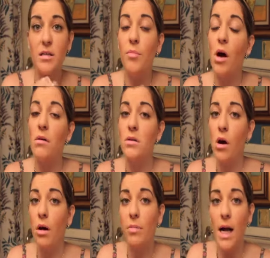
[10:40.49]
the bottles
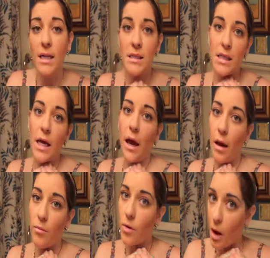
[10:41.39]
are plastic
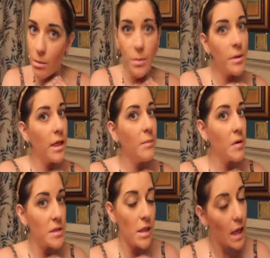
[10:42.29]
and probably
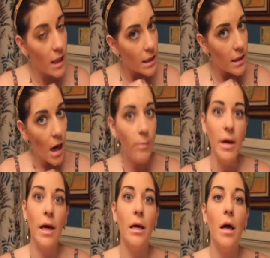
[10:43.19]
most likely not
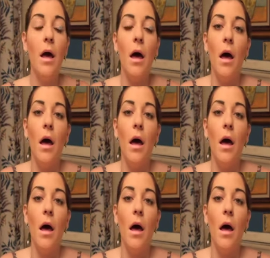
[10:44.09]
made